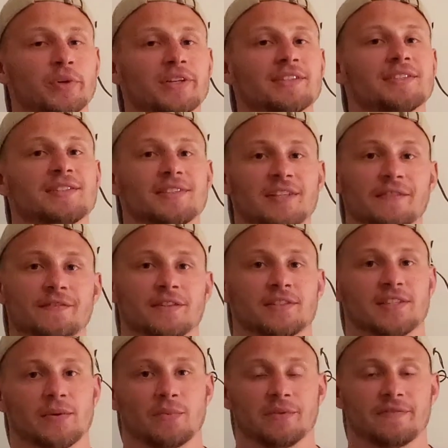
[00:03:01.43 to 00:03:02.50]
stiffness
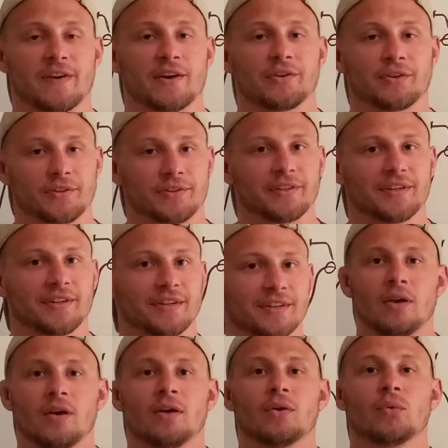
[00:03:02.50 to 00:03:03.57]
that we found earlier.
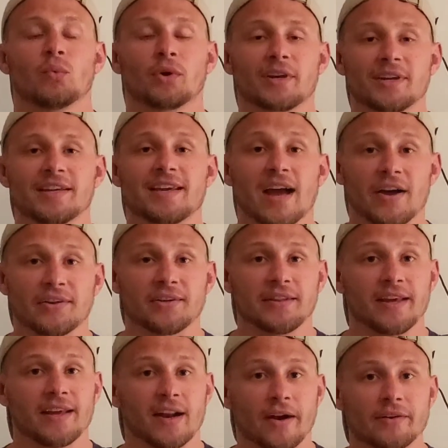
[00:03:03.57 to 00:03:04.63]
We're going to
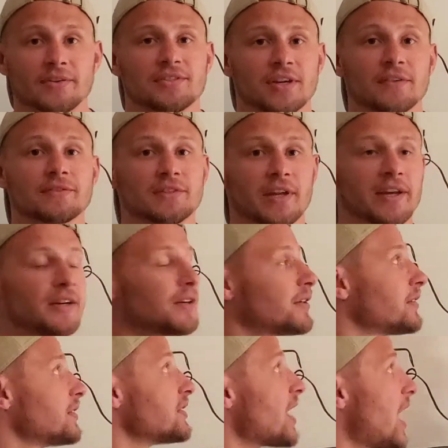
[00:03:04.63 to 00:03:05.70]
calculate ourselves later
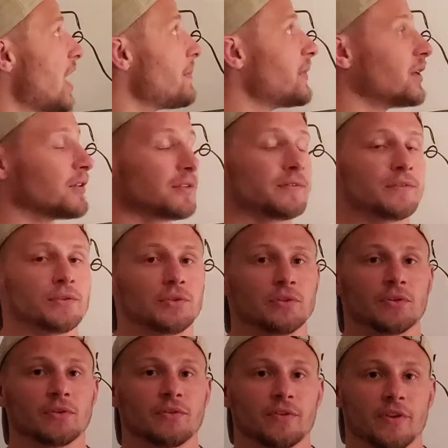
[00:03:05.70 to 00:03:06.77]
the time
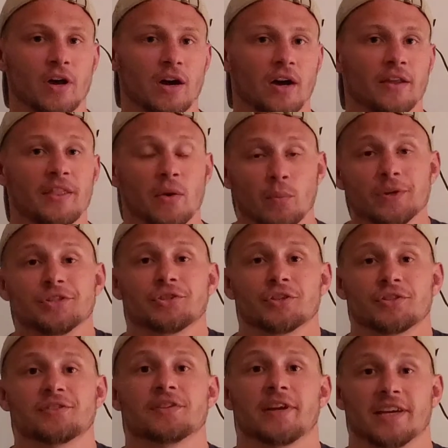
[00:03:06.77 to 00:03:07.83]
interval that we
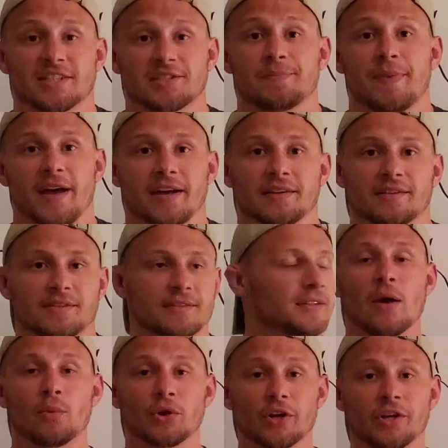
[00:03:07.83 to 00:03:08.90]
should expect.
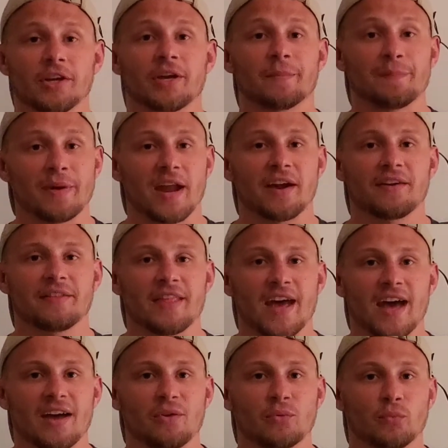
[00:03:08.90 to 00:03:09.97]
And we're going to compare
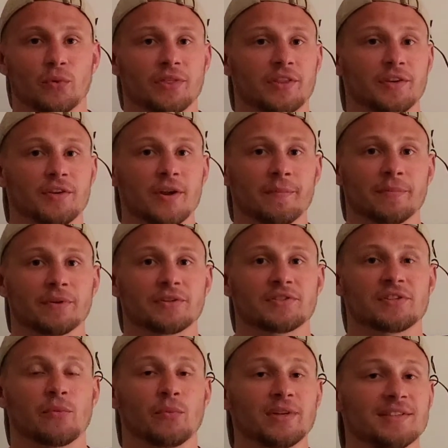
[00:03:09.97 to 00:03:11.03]
that with the numbers
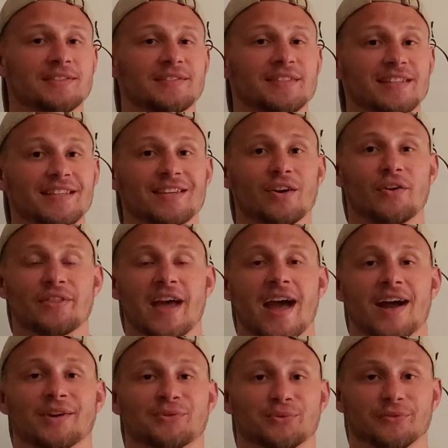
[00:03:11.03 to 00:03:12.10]
that we see on the
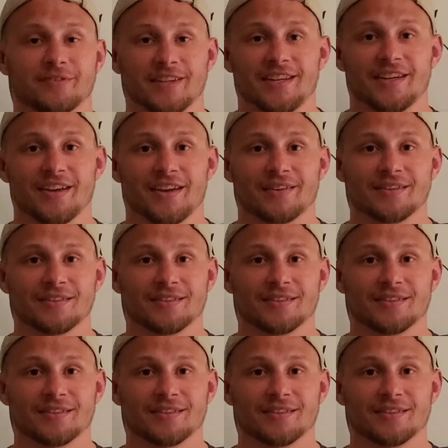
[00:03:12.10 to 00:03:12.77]
actual video.